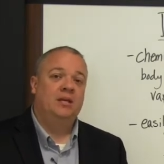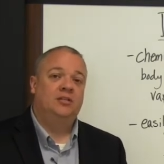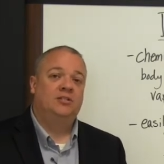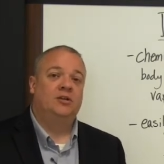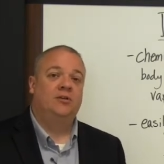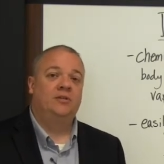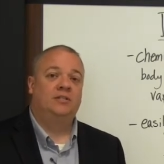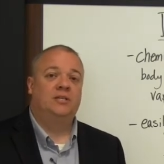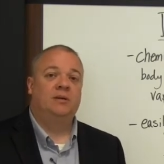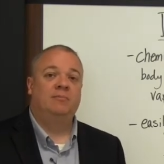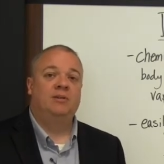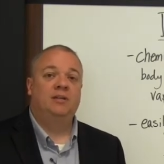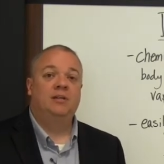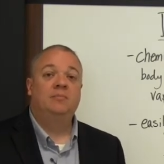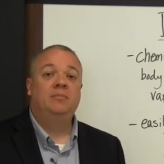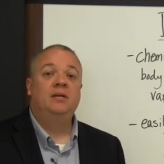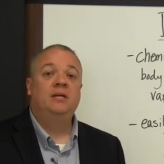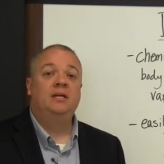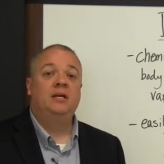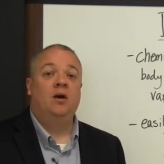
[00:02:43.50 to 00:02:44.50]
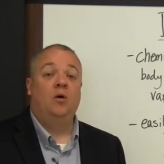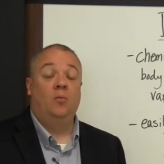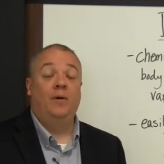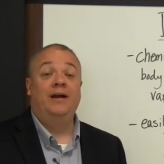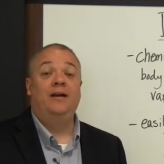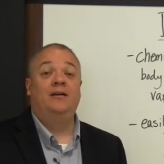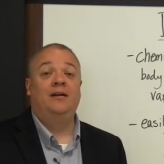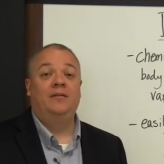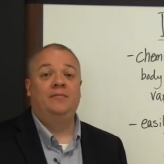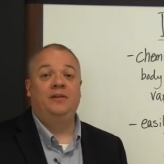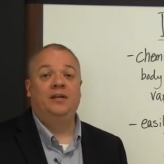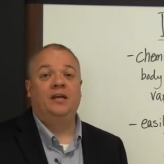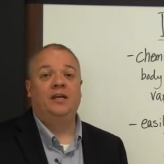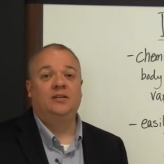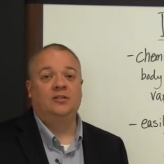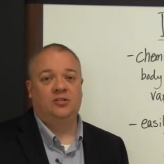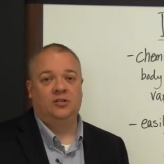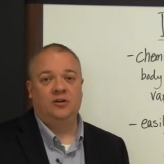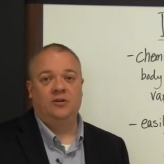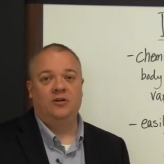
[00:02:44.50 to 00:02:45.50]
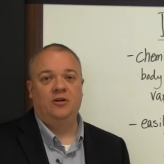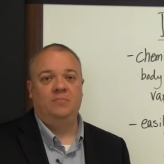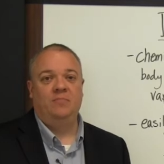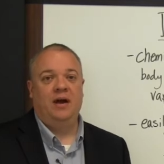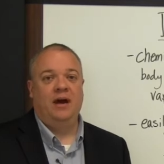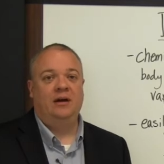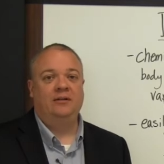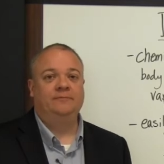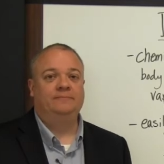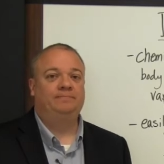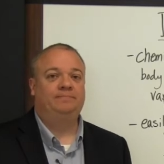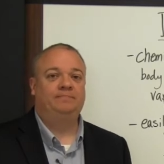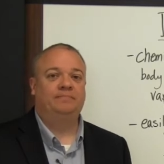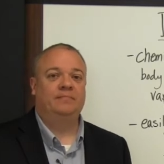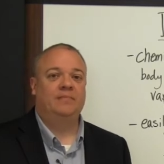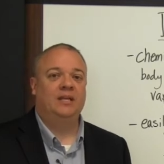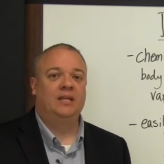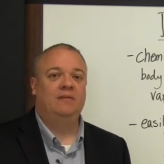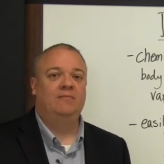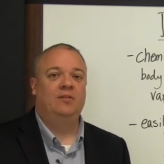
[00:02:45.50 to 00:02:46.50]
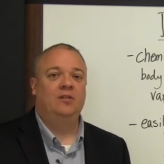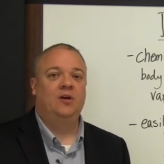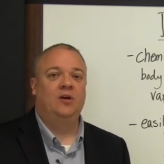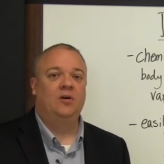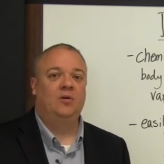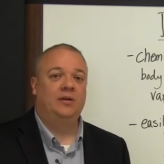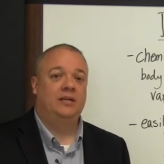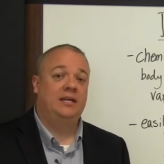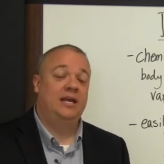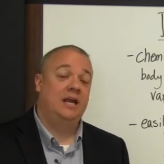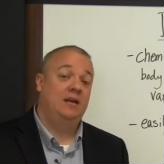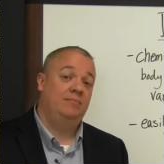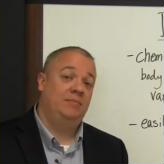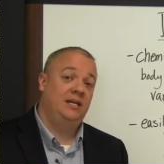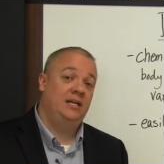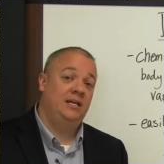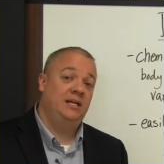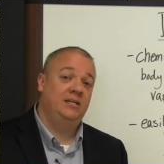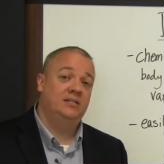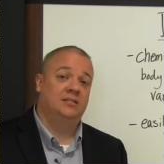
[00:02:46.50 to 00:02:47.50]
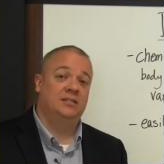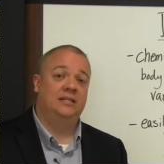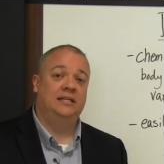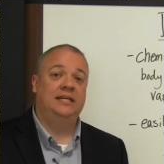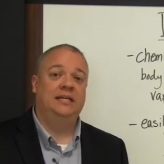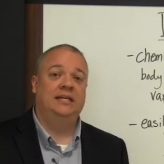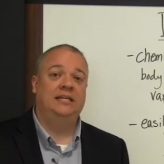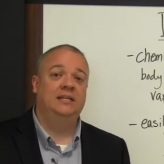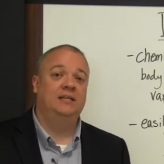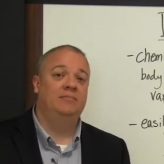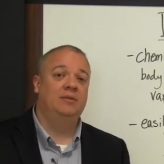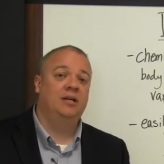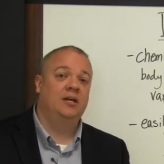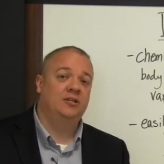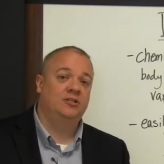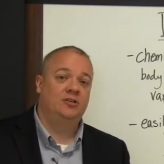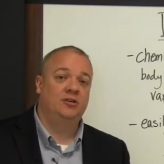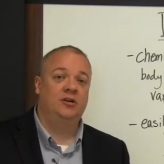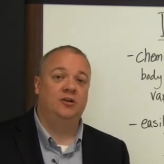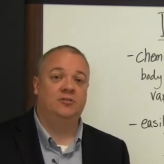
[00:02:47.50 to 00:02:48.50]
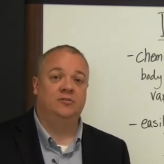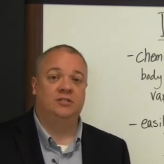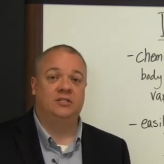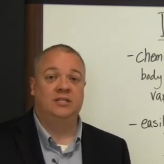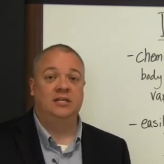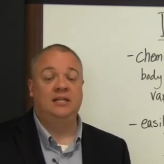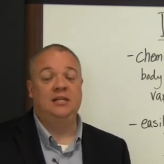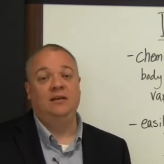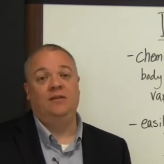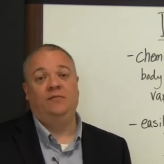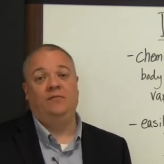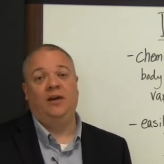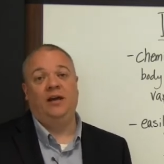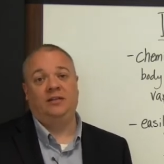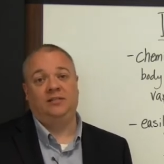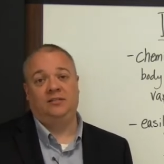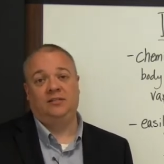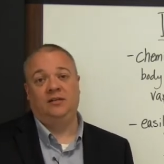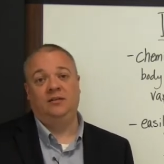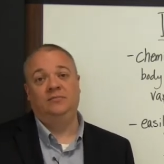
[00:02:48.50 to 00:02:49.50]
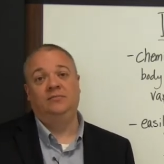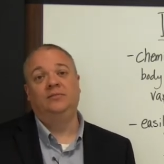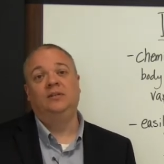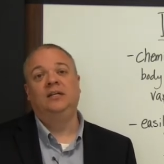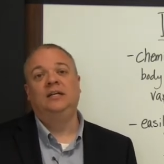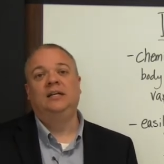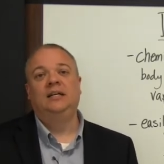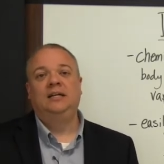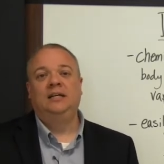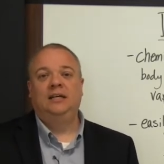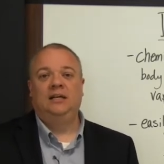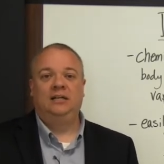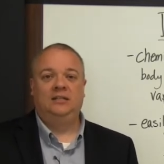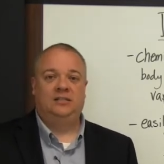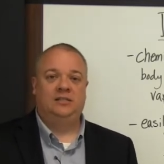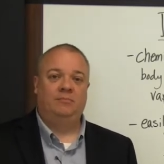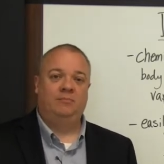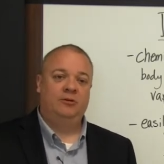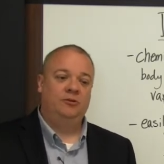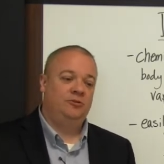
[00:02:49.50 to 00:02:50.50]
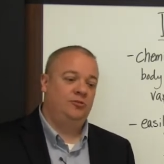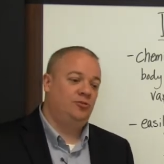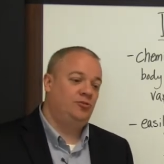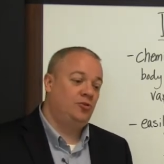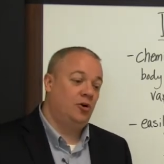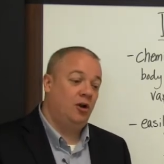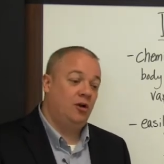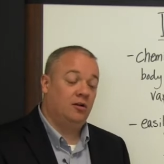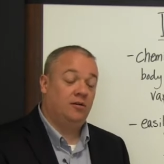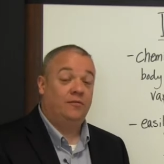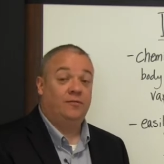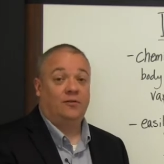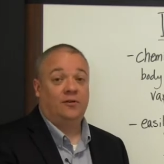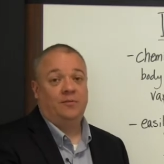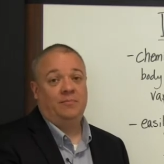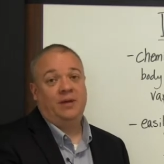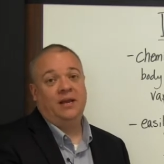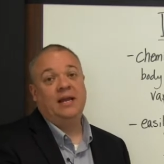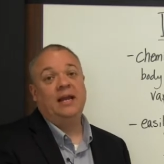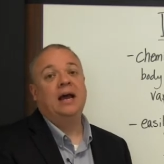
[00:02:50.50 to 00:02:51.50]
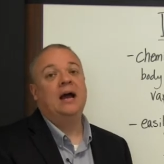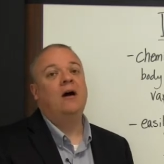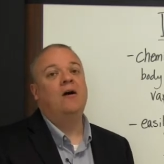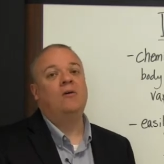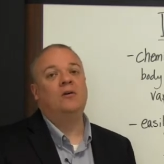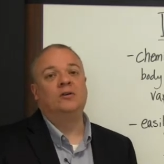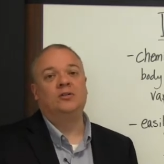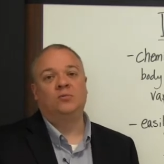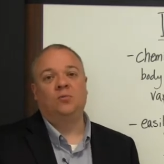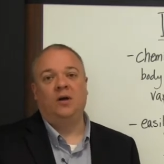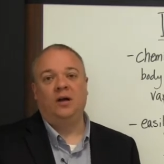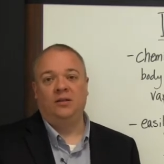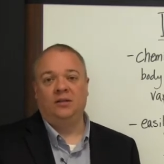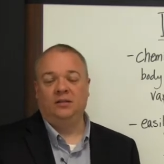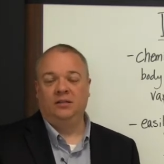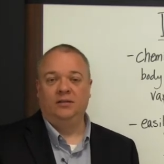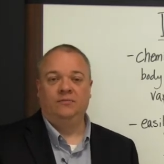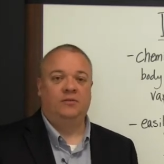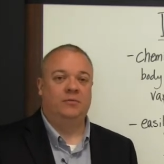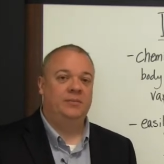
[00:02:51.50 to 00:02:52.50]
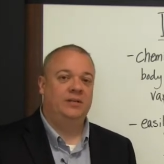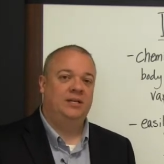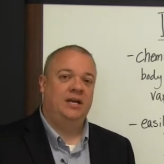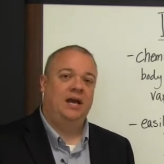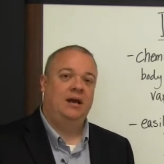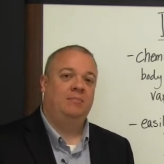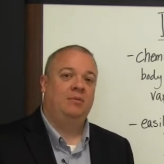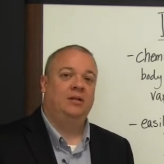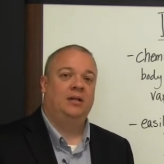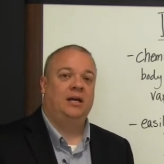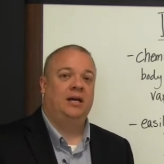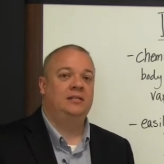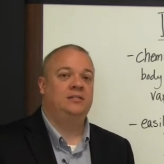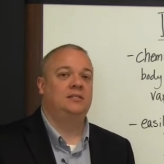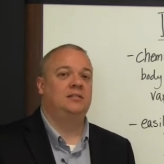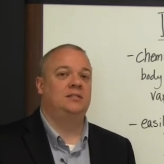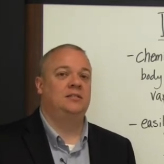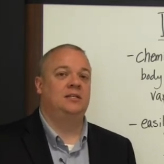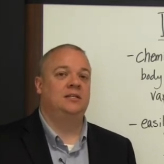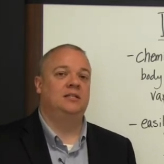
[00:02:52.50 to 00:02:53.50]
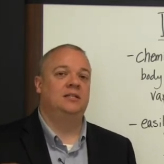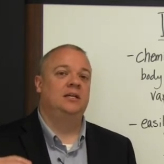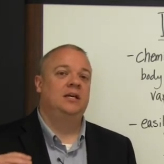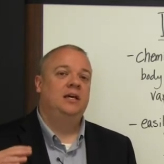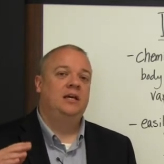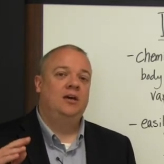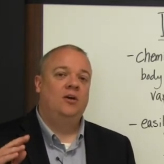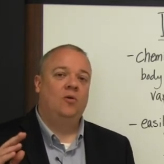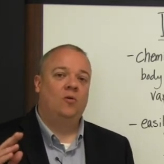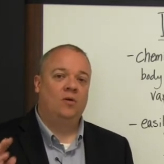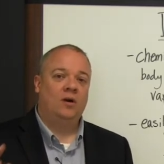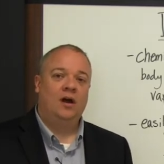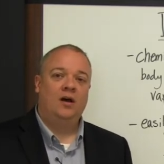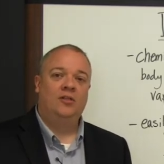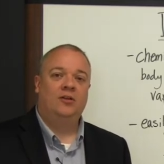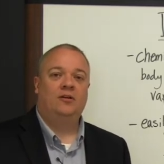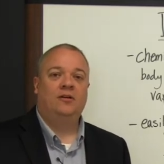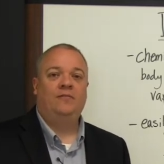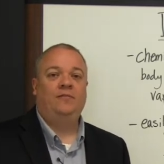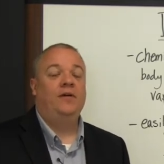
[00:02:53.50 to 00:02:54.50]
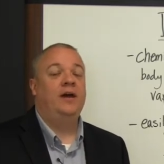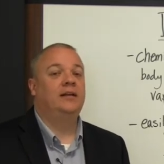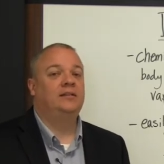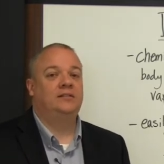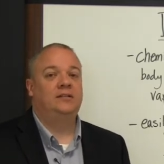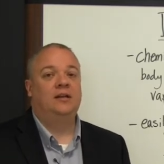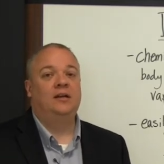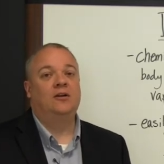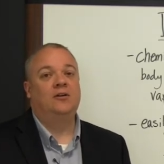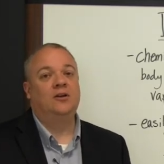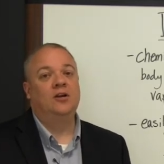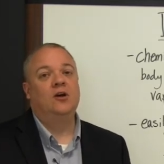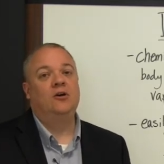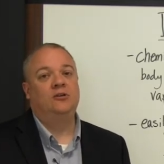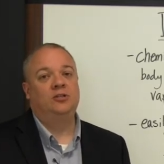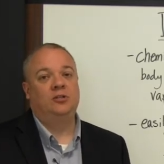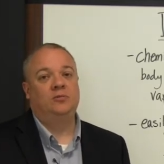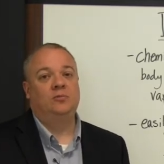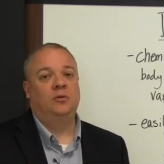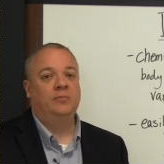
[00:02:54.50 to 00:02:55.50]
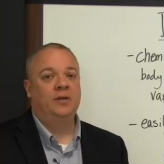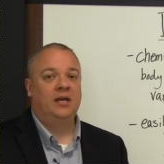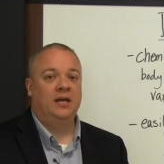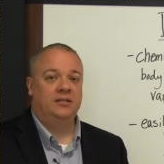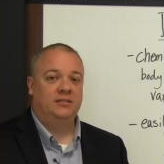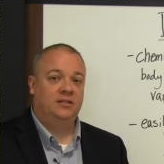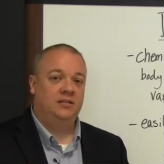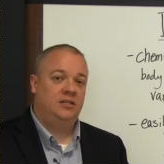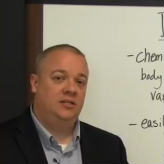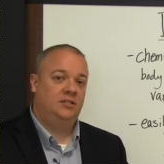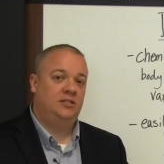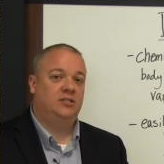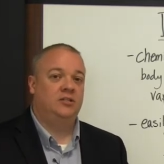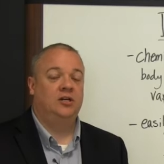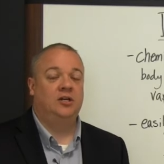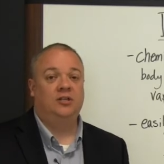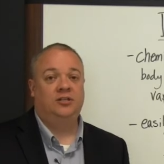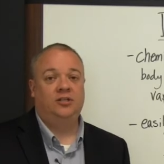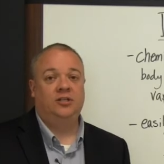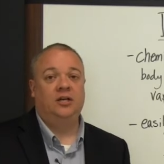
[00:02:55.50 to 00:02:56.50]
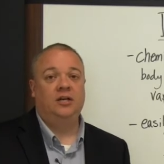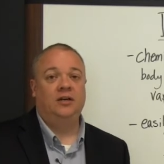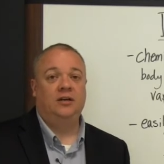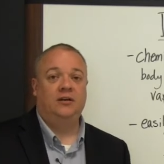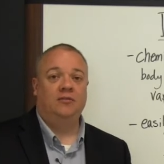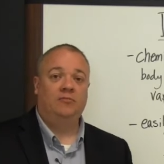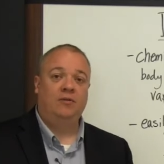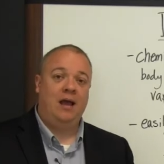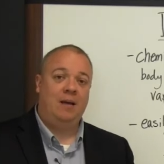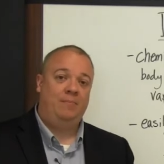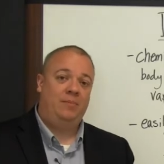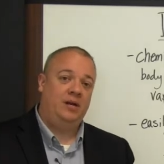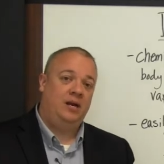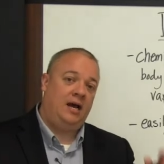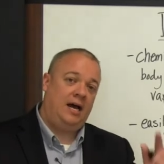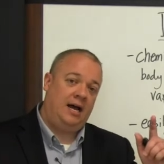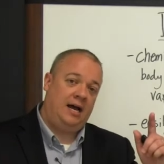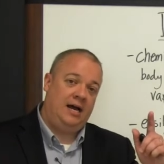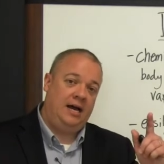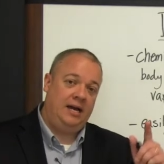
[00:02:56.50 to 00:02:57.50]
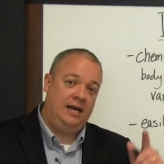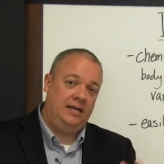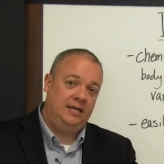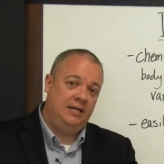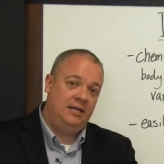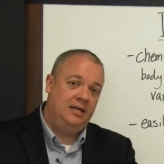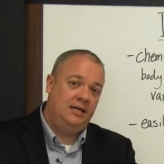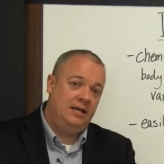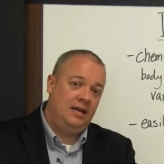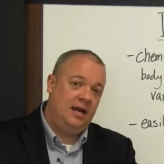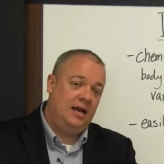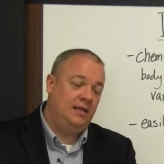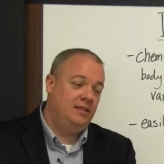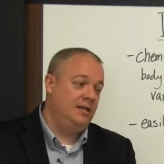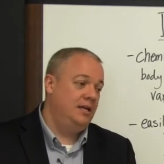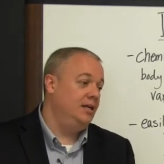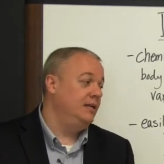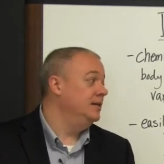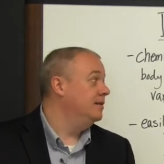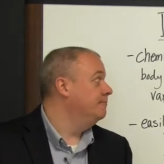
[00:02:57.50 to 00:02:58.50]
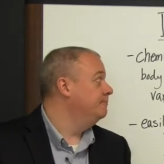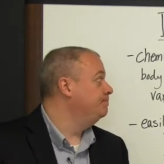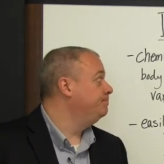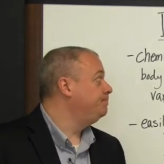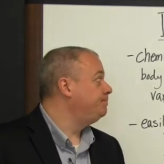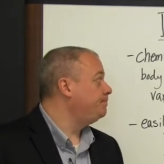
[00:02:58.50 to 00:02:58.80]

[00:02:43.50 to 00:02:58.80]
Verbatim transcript: So it's something to be aware of and concerned about, even though it can be easily hidden because you don't see the effects of someone who's drunk for many hours while the liver metabolizes it, or other effects that are noticeable because it is such a rapid high and then